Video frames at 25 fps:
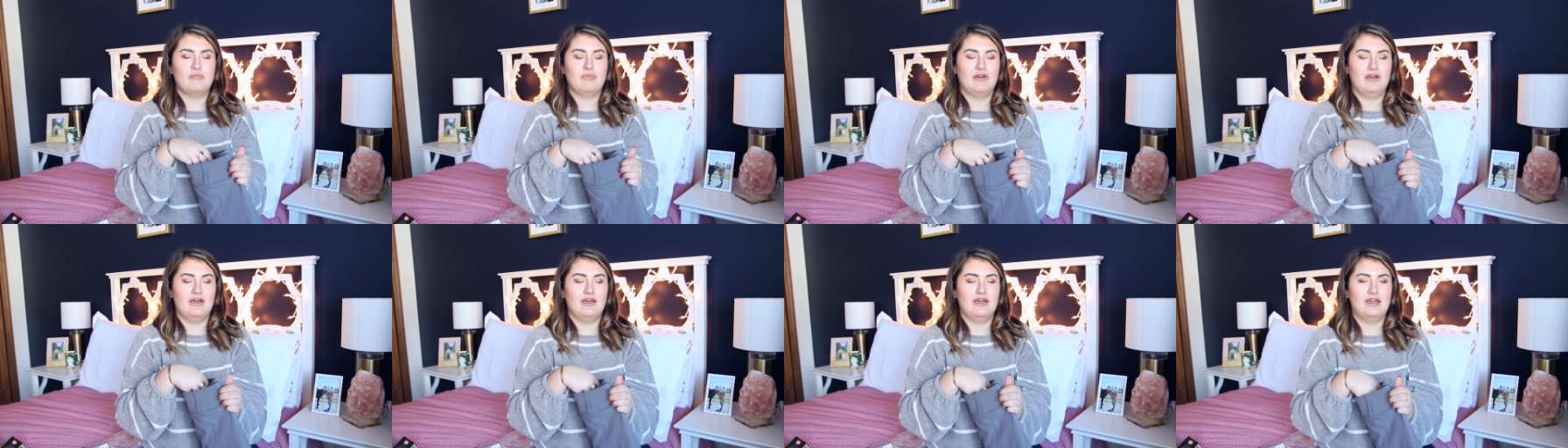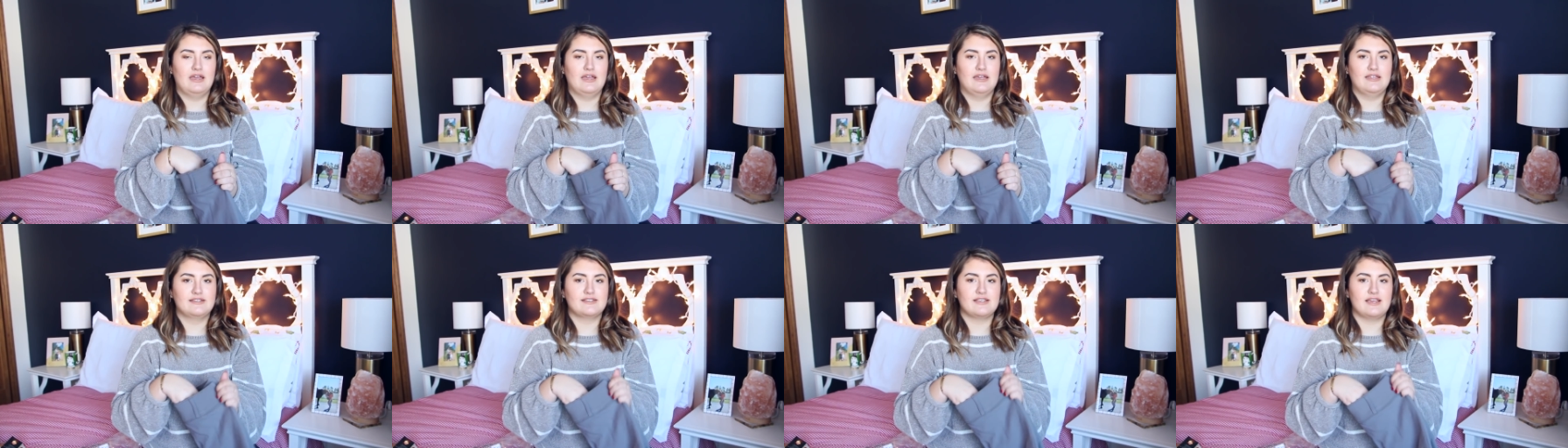
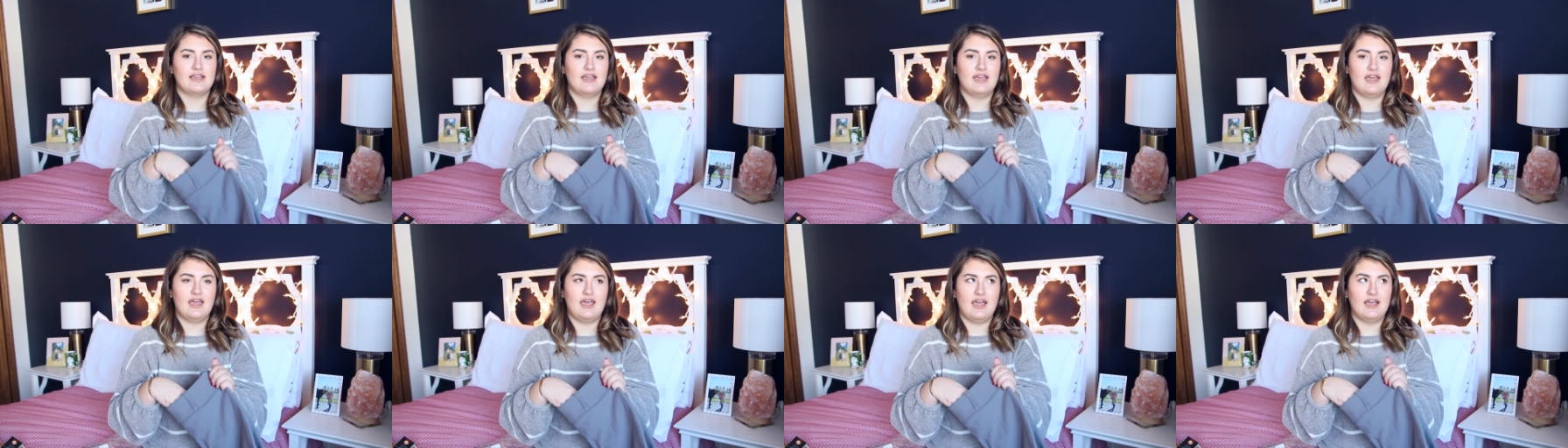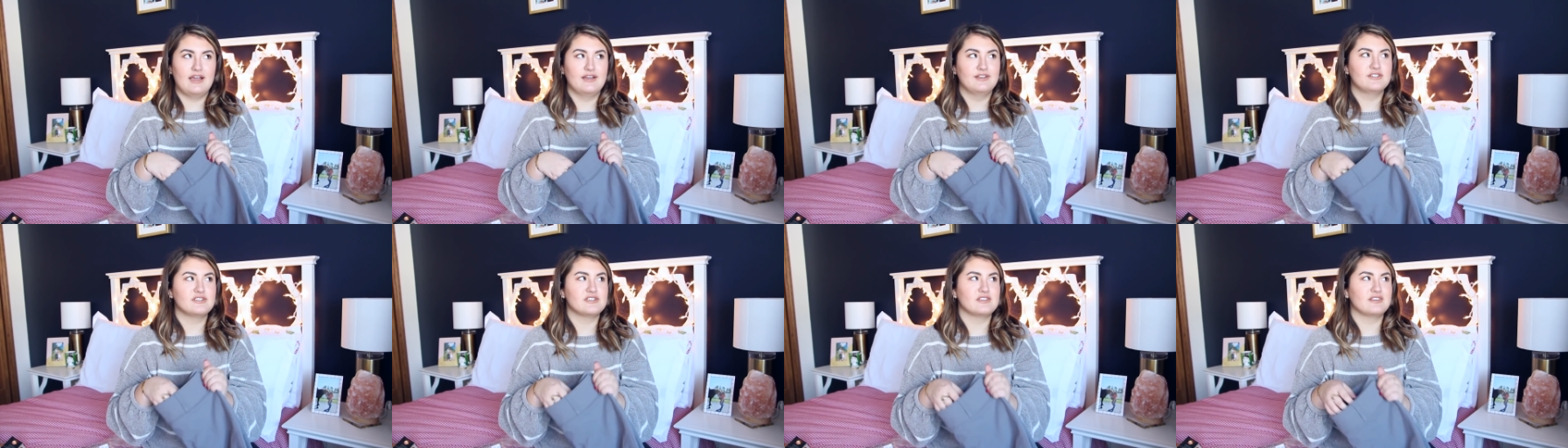but
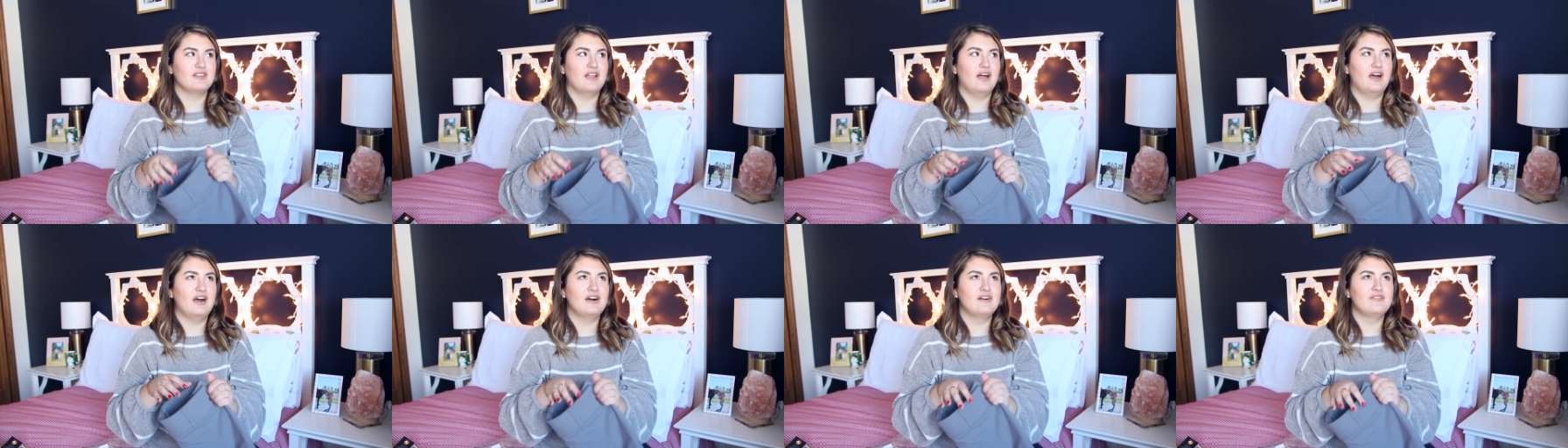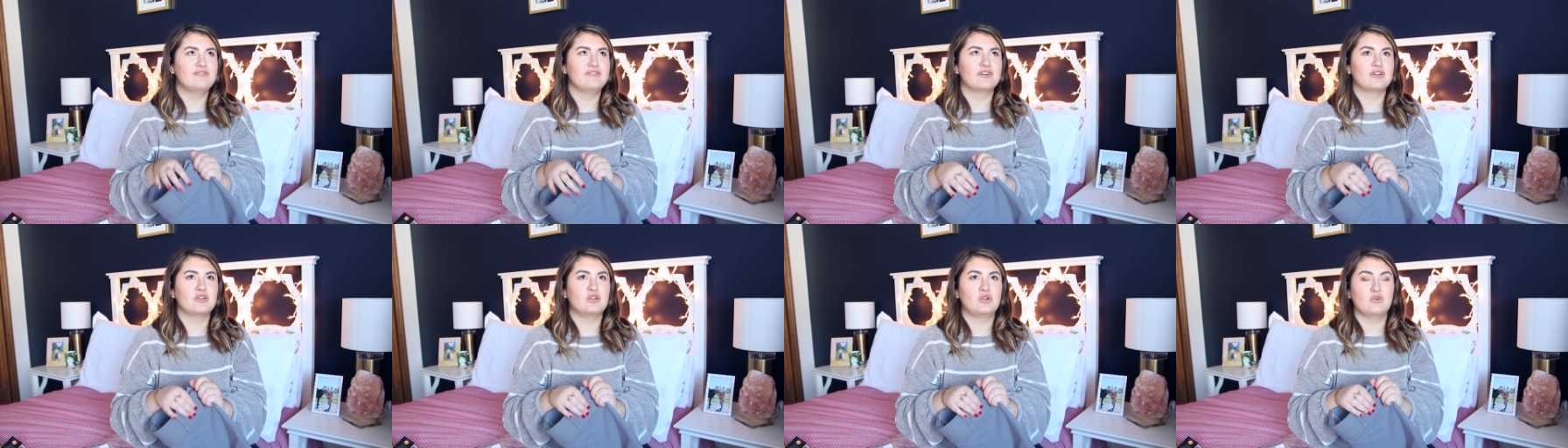I just
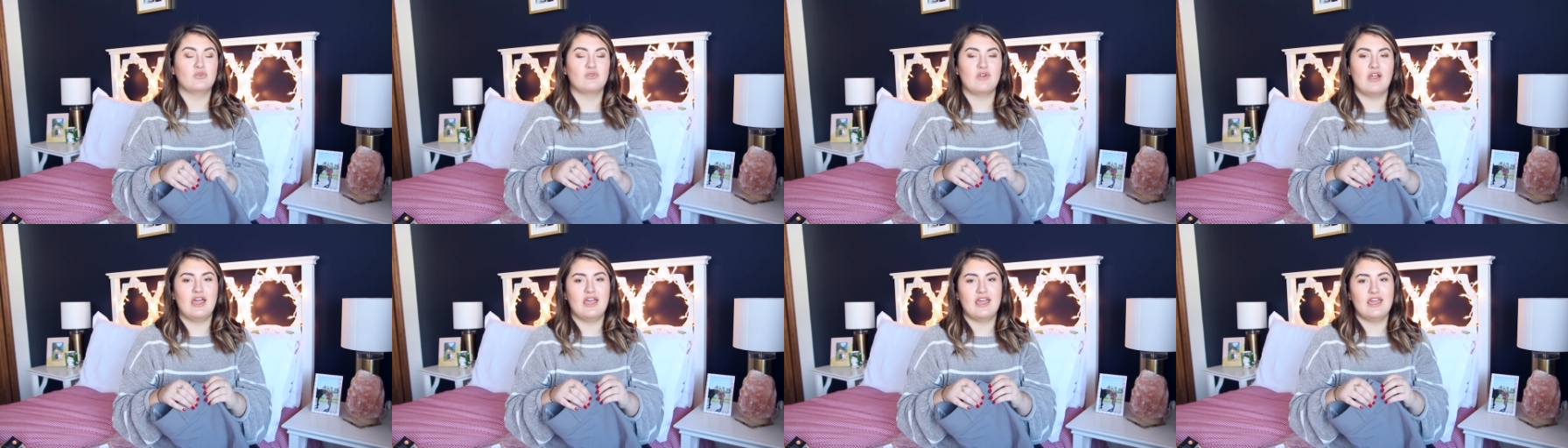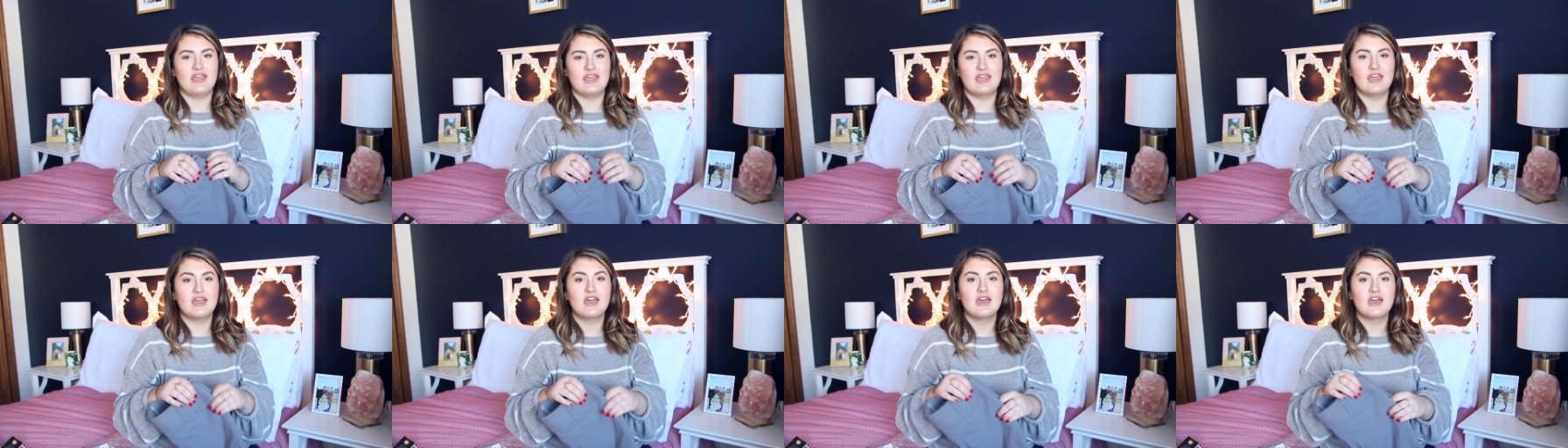love
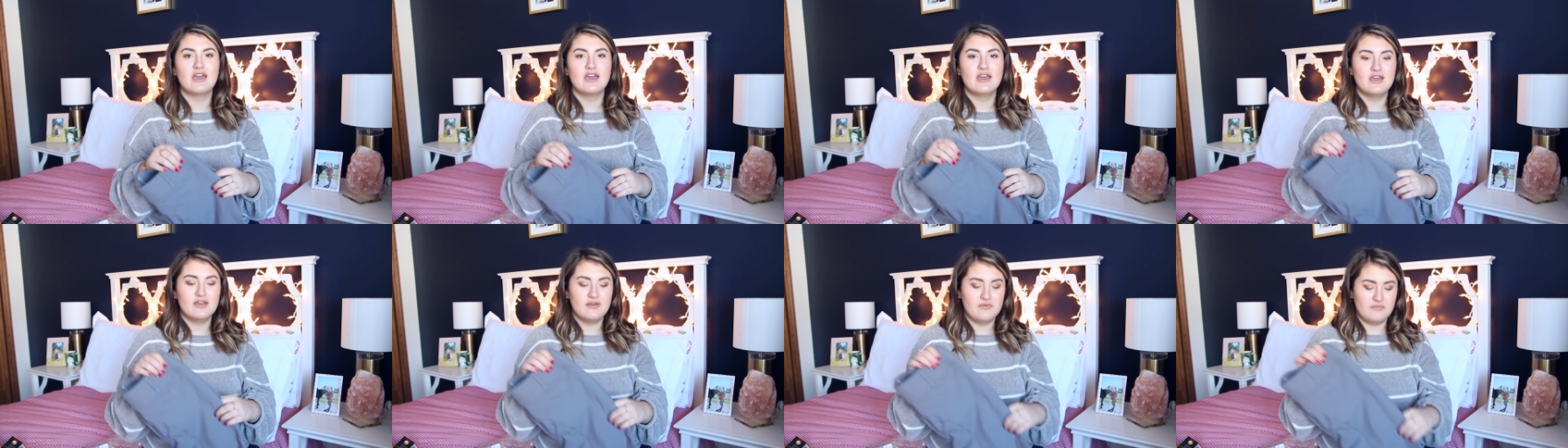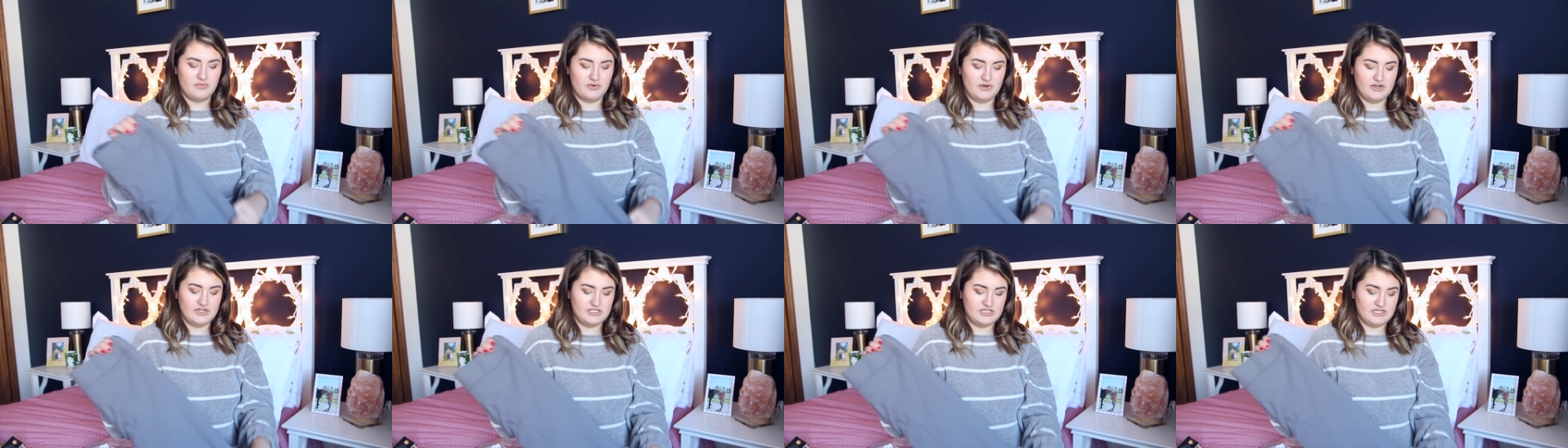gray
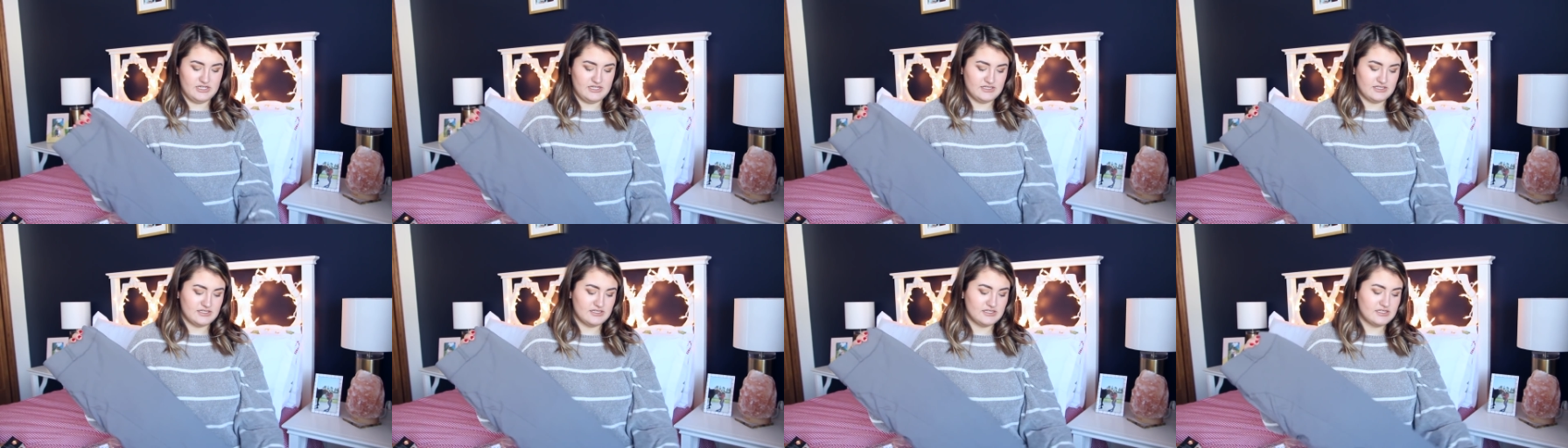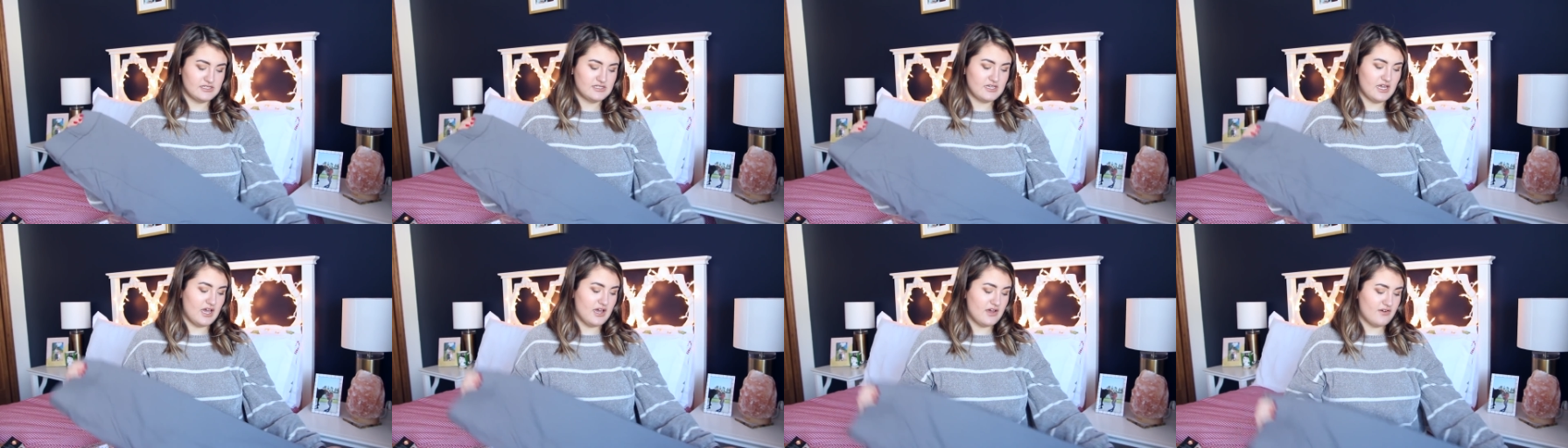breeches and
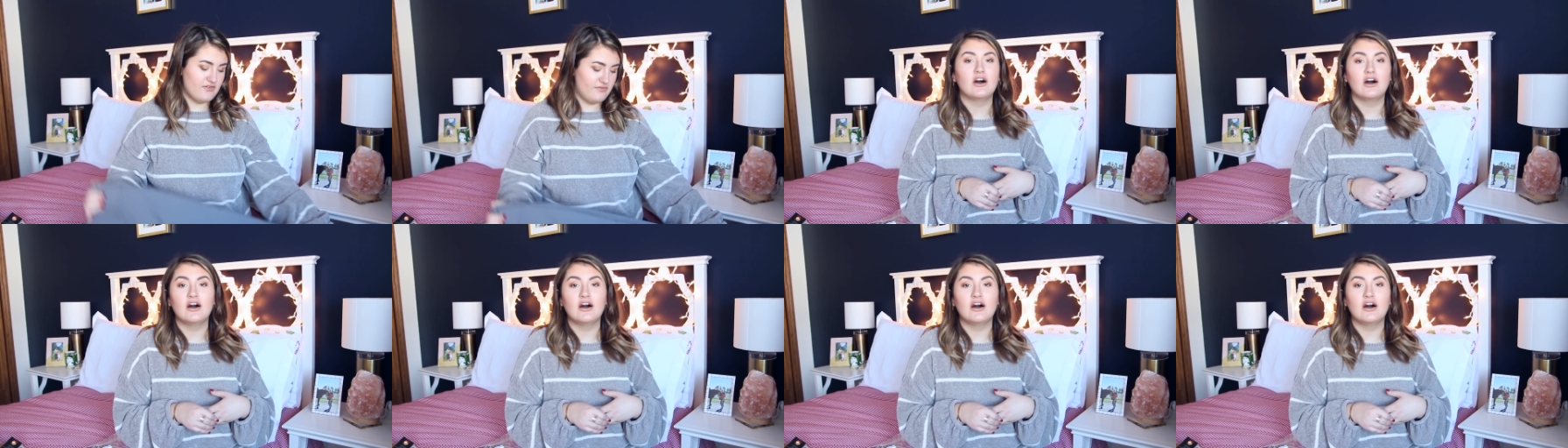stuff.